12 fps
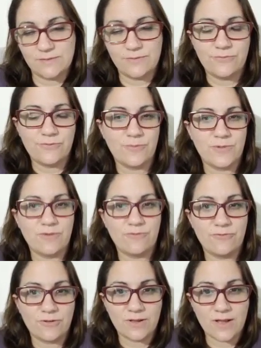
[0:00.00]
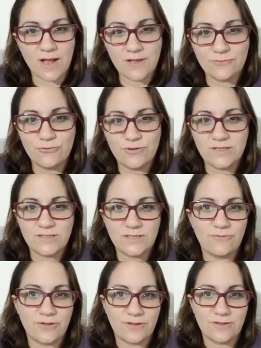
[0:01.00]
from different countries,
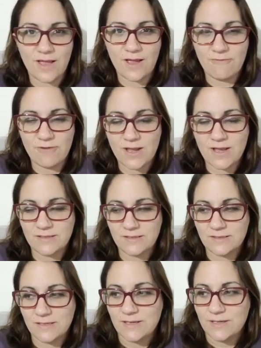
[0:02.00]
different areas,